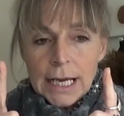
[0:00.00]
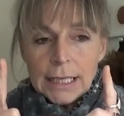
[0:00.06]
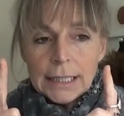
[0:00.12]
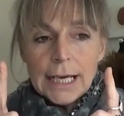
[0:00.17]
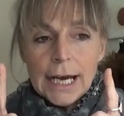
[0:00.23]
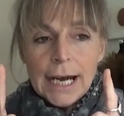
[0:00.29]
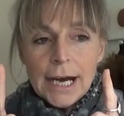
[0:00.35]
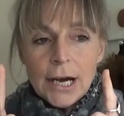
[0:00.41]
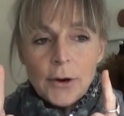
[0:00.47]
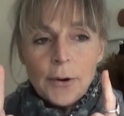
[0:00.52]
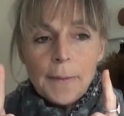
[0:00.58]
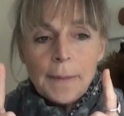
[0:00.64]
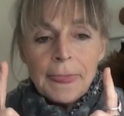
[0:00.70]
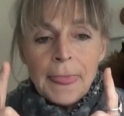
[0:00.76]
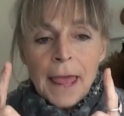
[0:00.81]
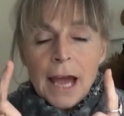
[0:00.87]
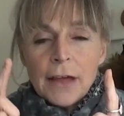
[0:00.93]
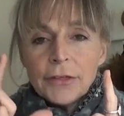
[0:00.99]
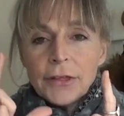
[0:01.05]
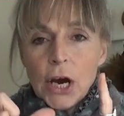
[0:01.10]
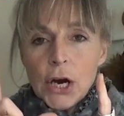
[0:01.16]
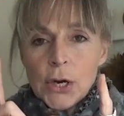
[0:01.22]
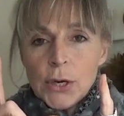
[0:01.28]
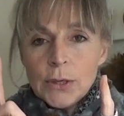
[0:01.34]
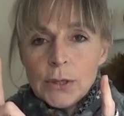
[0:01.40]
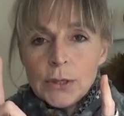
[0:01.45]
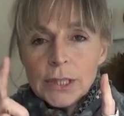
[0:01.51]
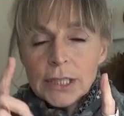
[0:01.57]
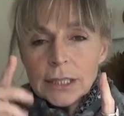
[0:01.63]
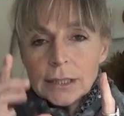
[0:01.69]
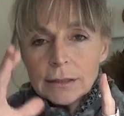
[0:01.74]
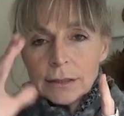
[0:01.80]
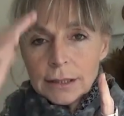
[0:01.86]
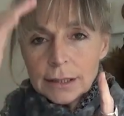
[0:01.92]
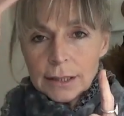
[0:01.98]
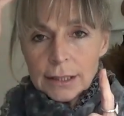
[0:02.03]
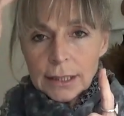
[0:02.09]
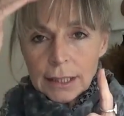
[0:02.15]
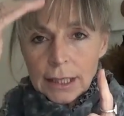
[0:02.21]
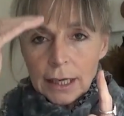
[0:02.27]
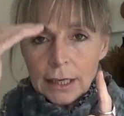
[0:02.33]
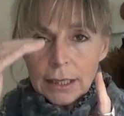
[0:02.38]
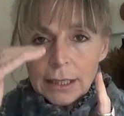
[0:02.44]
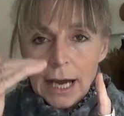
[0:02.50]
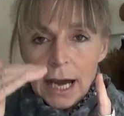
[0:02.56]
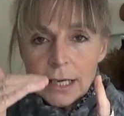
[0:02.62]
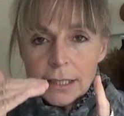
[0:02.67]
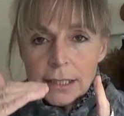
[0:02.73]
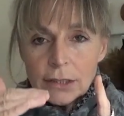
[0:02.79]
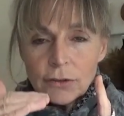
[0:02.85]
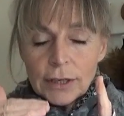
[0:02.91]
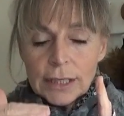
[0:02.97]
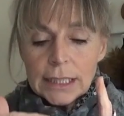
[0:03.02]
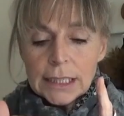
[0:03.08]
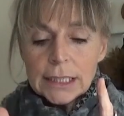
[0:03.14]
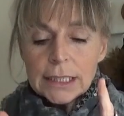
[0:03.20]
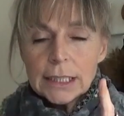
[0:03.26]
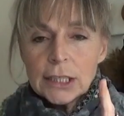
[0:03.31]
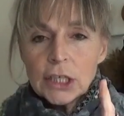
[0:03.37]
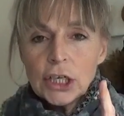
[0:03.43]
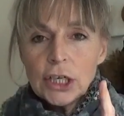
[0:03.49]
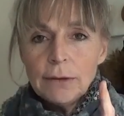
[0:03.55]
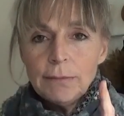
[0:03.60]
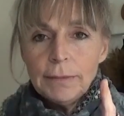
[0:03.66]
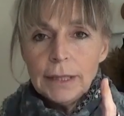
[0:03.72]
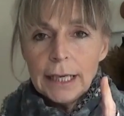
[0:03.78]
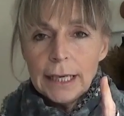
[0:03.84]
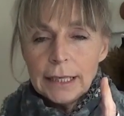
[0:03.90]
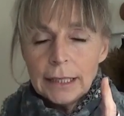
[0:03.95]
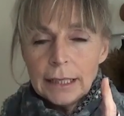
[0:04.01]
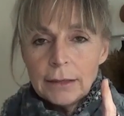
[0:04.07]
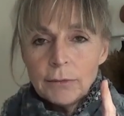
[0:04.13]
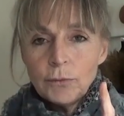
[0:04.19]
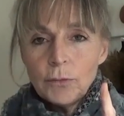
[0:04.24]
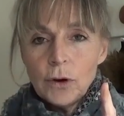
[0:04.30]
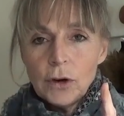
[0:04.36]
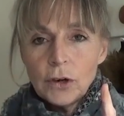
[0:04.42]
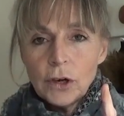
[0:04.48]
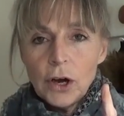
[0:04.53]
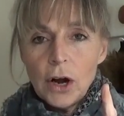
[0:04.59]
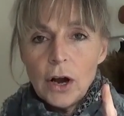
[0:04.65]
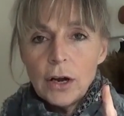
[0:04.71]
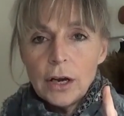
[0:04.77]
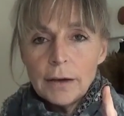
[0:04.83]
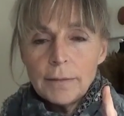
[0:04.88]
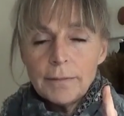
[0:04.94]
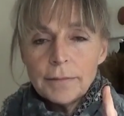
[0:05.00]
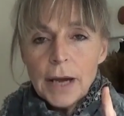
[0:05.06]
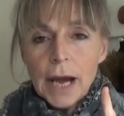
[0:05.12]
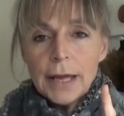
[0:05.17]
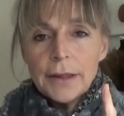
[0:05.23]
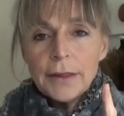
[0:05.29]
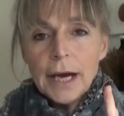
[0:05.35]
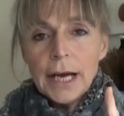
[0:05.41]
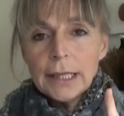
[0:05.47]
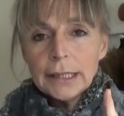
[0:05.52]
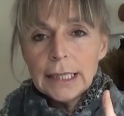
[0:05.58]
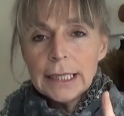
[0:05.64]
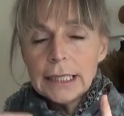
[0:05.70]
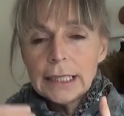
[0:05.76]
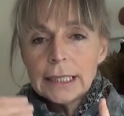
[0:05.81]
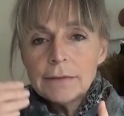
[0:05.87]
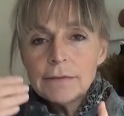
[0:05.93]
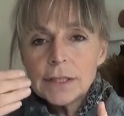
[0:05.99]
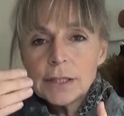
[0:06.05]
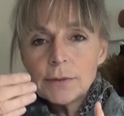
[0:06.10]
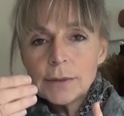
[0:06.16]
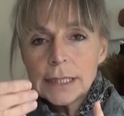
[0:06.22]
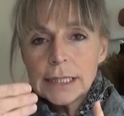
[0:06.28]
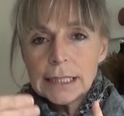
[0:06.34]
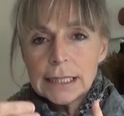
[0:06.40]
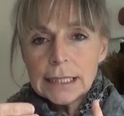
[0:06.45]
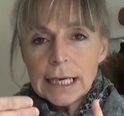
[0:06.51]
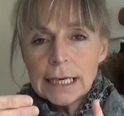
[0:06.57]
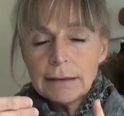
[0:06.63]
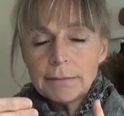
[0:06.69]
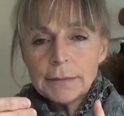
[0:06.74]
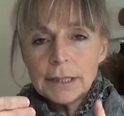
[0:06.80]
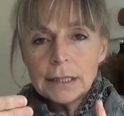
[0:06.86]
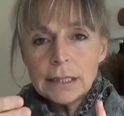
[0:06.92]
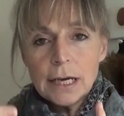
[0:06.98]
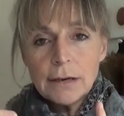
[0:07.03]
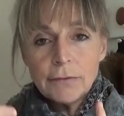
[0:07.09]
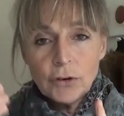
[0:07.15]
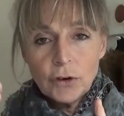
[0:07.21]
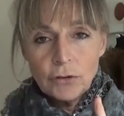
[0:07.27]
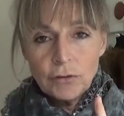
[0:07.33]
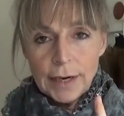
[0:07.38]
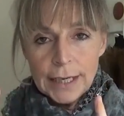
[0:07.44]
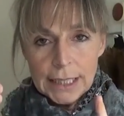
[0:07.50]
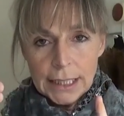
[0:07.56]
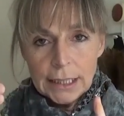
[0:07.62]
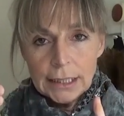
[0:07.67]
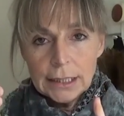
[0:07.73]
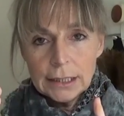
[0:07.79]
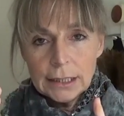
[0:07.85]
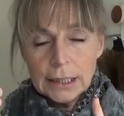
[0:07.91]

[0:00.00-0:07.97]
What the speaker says: Now, those kindness credits accumulate in one column, and that then gives you a statement of credit.